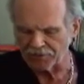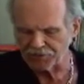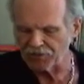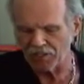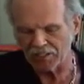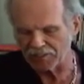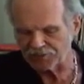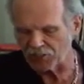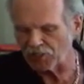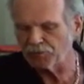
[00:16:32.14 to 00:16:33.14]
it's
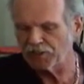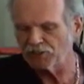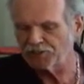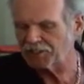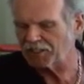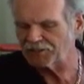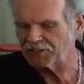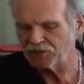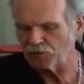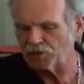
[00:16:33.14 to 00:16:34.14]
going to be good to
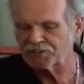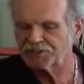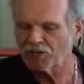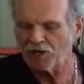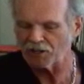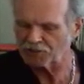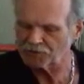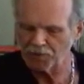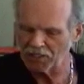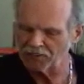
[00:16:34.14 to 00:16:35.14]
continue with songs,